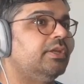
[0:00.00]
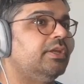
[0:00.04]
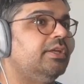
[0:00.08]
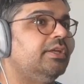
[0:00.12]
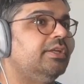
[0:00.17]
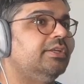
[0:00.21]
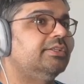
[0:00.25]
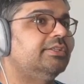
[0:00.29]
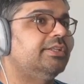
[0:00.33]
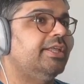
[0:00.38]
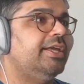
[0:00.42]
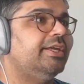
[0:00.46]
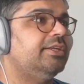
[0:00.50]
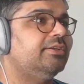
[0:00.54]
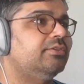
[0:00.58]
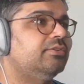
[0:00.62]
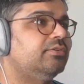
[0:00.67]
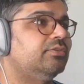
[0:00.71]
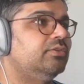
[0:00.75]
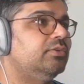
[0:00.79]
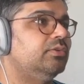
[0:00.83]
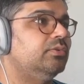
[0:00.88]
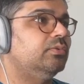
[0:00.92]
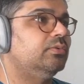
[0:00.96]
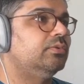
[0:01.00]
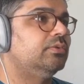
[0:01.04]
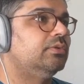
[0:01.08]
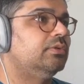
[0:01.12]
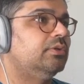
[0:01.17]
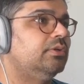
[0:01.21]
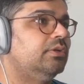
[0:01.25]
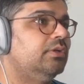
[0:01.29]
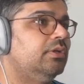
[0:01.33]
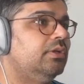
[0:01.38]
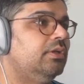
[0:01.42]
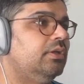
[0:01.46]
Is that true?
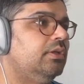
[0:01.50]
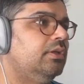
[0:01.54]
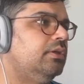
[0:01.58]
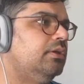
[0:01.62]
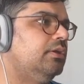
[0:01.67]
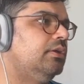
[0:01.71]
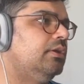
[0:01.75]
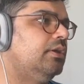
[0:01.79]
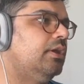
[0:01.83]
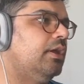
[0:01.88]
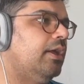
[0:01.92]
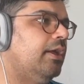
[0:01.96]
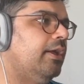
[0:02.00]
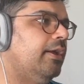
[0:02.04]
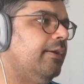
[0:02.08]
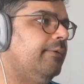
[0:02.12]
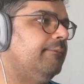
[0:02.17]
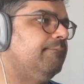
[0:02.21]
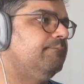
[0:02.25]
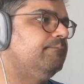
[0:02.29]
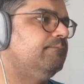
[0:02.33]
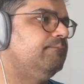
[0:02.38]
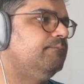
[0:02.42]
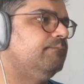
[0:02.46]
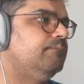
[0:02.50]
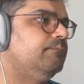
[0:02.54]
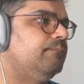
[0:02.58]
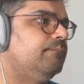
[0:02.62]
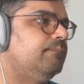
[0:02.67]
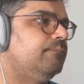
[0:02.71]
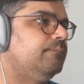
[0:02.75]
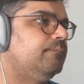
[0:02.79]
Um,